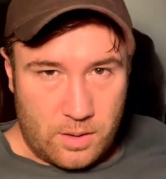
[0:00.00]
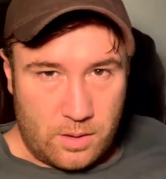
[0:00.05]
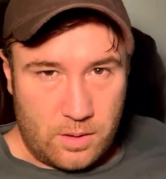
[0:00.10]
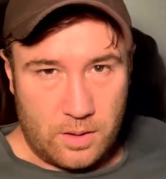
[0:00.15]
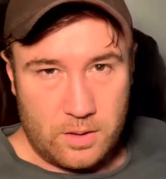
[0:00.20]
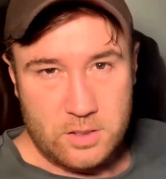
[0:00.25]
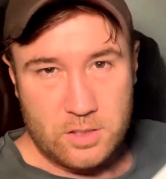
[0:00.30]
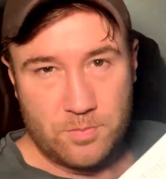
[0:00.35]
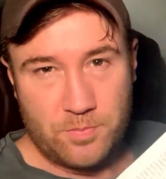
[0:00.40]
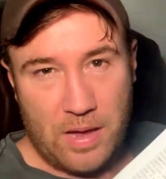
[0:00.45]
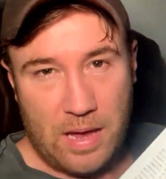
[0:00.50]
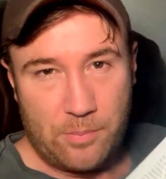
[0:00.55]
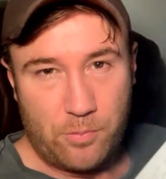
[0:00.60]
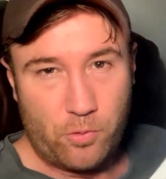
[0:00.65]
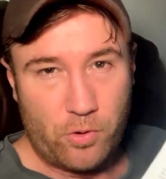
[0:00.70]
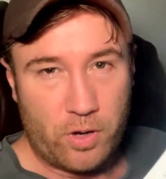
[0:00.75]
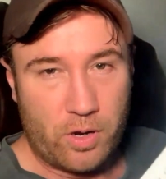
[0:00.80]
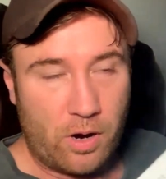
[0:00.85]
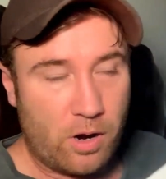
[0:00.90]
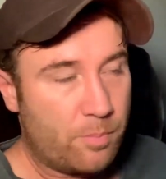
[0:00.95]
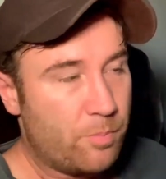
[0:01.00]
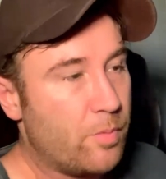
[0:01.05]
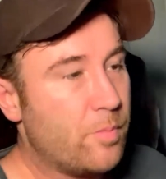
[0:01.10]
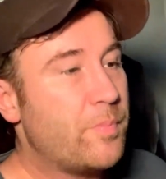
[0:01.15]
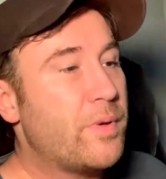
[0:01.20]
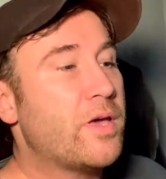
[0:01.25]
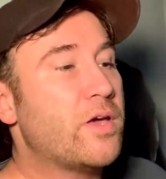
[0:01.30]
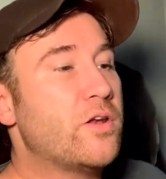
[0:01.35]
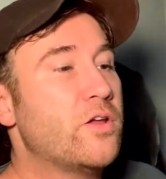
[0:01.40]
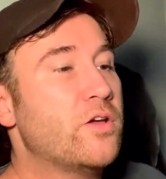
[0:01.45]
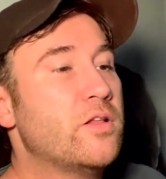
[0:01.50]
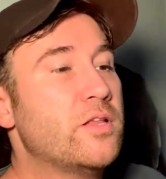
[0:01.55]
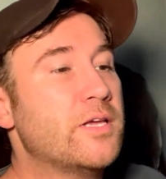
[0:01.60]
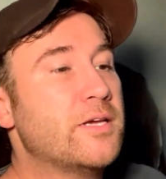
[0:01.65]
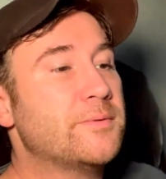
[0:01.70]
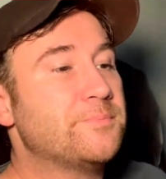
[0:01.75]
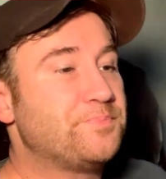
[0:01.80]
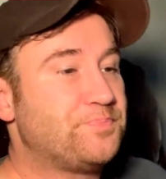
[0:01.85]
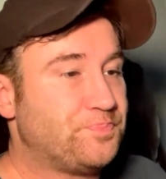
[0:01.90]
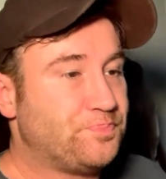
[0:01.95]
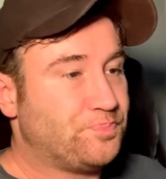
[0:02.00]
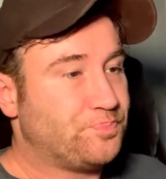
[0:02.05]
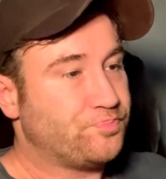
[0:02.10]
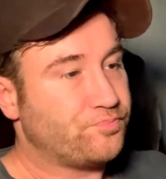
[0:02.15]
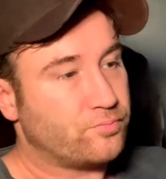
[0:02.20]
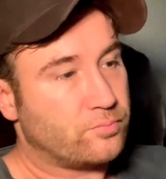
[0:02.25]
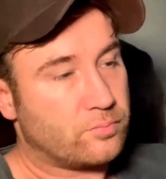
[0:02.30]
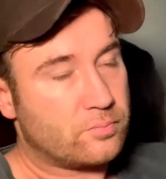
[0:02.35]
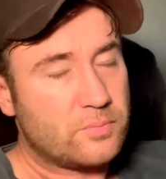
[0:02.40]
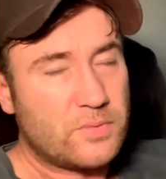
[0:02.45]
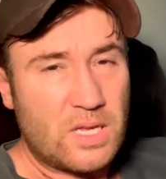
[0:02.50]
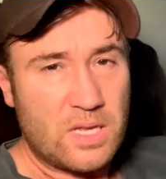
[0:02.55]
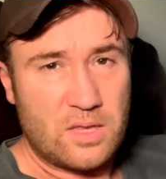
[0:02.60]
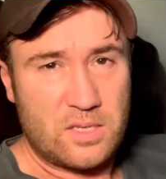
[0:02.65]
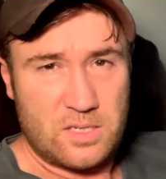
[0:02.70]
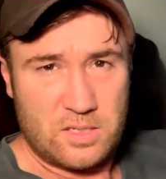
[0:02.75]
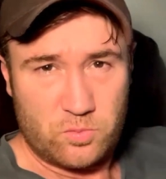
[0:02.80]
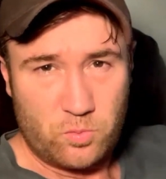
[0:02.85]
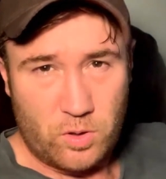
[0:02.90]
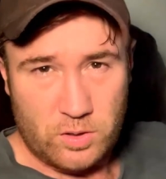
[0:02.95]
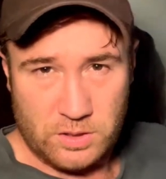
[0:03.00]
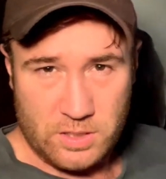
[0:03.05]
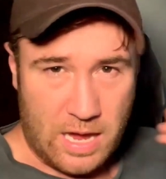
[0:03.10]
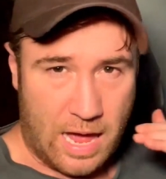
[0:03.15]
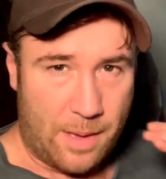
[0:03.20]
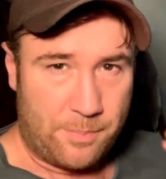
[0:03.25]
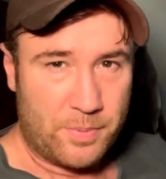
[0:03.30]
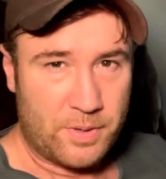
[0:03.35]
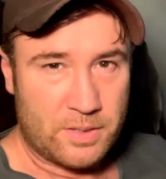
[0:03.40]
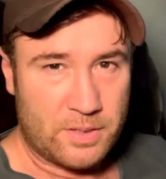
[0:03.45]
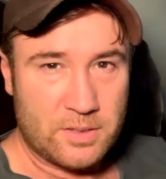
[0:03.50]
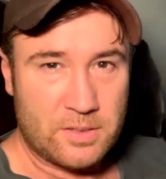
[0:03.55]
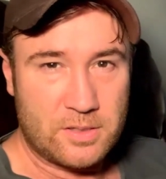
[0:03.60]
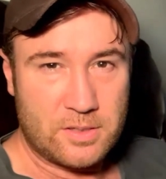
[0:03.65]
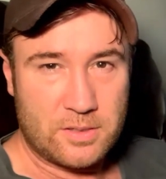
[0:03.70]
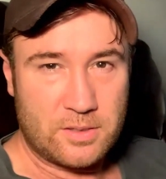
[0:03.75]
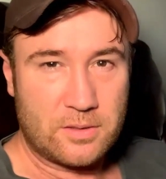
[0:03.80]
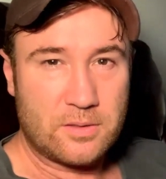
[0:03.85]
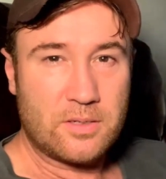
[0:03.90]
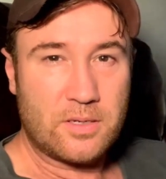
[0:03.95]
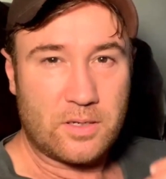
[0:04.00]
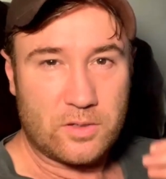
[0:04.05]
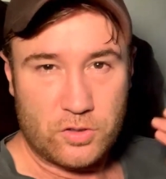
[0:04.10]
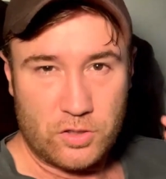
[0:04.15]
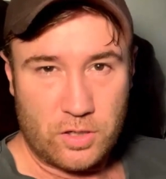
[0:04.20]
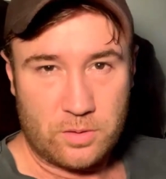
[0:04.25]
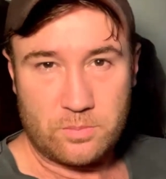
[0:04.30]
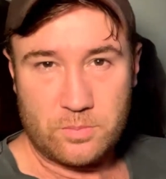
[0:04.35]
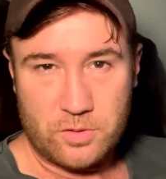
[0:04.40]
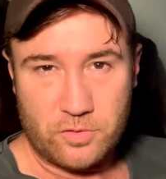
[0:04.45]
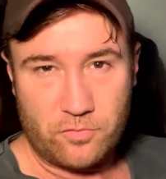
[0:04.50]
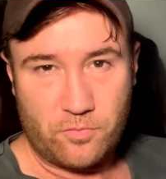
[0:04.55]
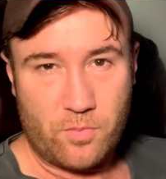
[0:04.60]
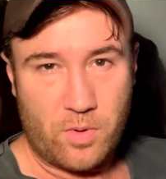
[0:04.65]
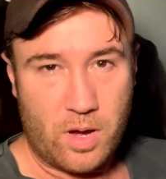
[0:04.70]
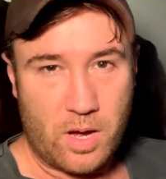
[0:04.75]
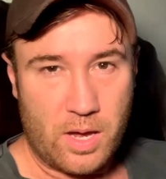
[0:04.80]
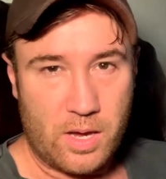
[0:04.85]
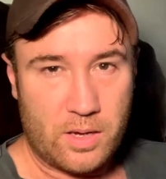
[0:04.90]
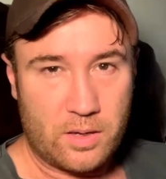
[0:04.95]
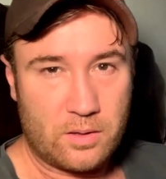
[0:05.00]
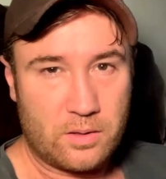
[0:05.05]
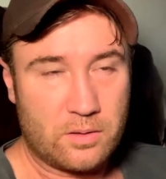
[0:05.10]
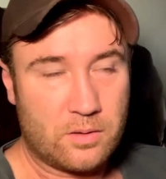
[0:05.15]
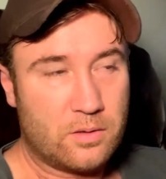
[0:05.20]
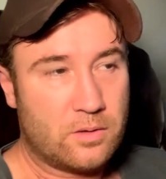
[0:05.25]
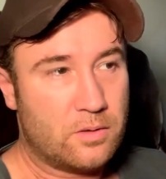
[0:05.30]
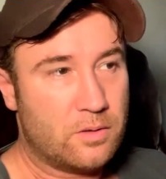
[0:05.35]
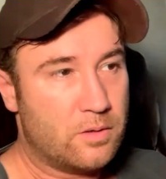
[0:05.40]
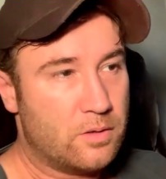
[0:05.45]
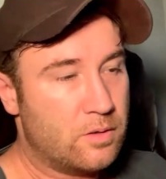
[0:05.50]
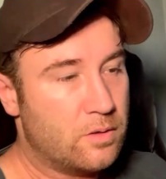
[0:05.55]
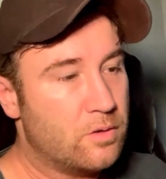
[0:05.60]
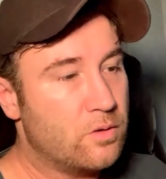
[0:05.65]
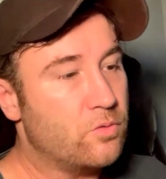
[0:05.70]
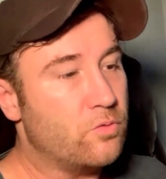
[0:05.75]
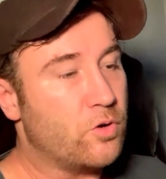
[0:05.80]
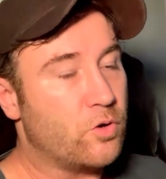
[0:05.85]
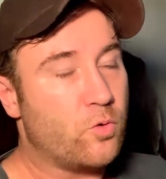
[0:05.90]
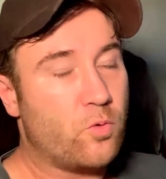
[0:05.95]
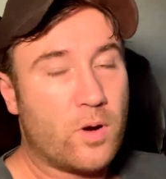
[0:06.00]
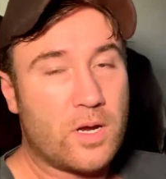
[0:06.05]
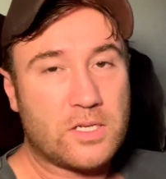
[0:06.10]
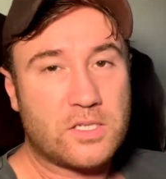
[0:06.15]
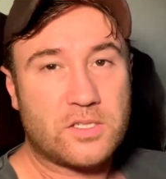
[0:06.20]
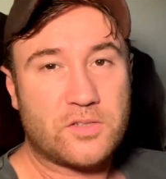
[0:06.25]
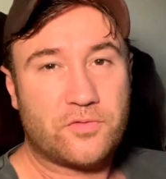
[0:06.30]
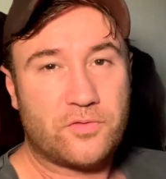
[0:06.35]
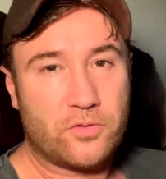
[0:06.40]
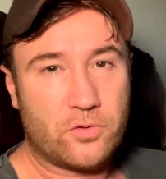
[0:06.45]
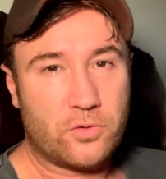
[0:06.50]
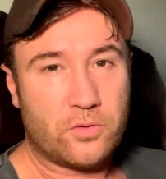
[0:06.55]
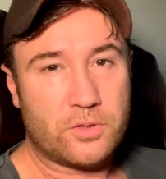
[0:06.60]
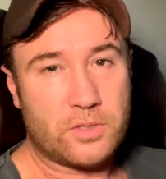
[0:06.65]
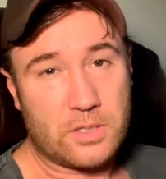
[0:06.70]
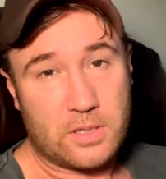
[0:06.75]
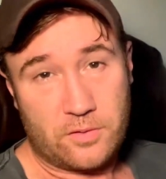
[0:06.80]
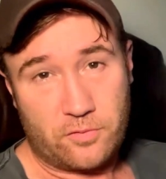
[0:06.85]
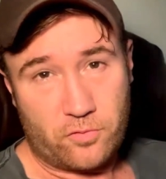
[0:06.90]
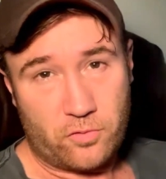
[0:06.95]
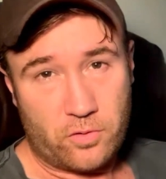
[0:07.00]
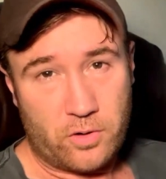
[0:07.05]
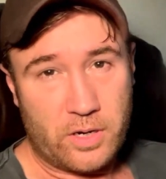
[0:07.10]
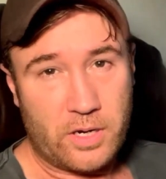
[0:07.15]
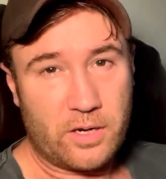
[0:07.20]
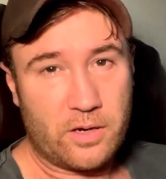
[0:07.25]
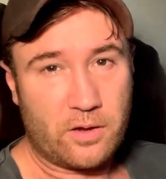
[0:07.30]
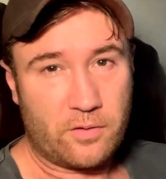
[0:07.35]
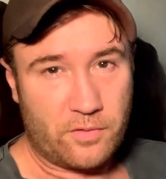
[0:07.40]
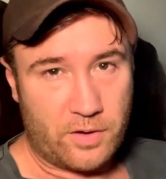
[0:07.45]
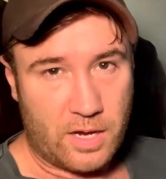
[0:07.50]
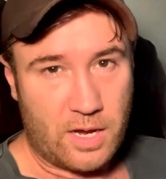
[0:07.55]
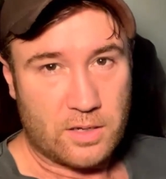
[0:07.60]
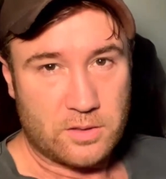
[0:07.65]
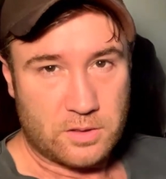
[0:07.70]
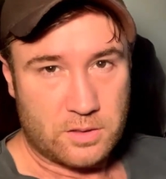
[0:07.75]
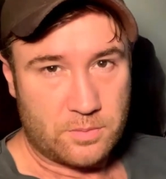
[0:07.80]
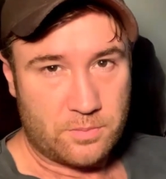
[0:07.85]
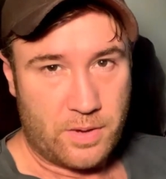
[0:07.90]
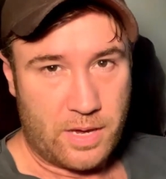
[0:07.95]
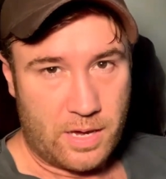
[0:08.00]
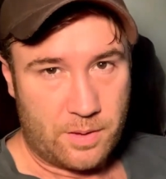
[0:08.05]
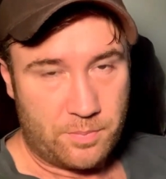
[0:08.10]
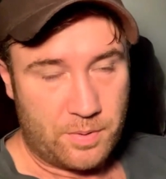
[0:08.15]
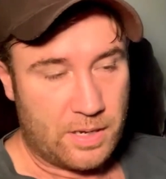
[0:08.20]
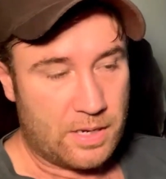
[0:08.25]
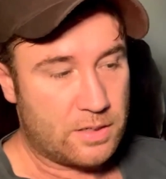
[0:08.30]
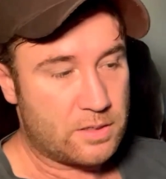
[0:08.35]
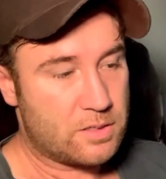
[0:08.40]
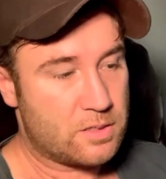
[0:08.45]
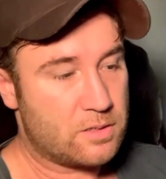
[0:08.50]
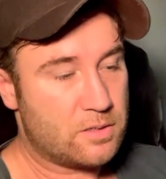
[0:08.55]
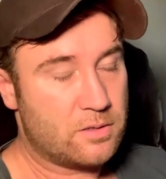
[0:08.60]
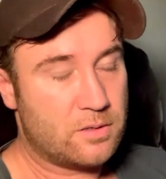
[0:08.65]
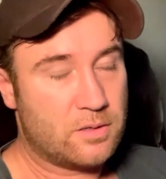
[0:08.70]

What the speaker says: Here's some paperwork I prepared earlier. This is what's happened in terms of my request for delivery of a custom hairpiece.